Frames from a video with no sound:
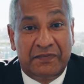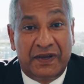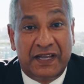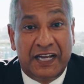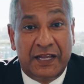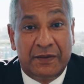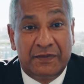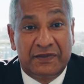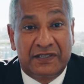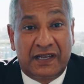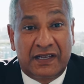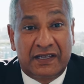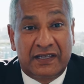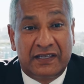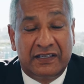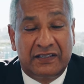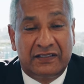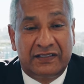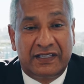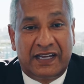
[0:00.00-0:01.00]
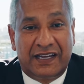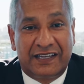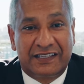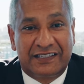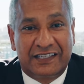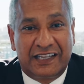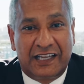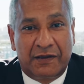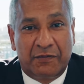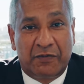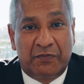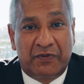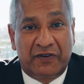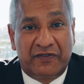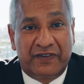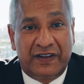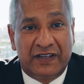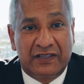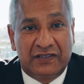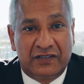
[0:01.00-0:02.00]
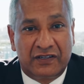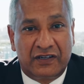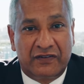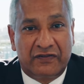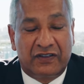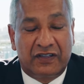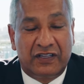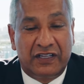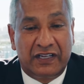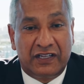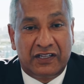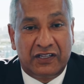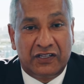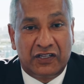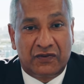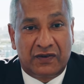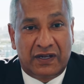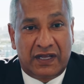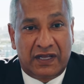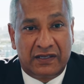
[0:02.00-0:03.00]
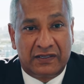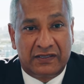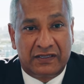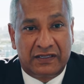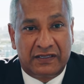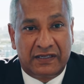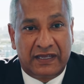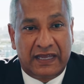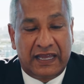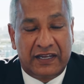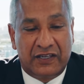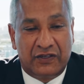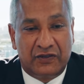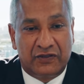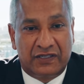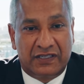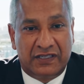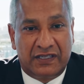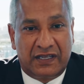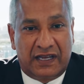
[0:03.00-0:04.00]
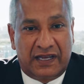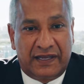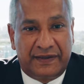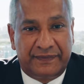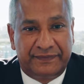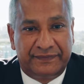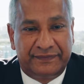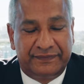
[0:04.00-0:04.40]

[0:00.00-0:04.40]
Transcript: my name is Akhil Das. I'm a professor of clinical urology at UCI.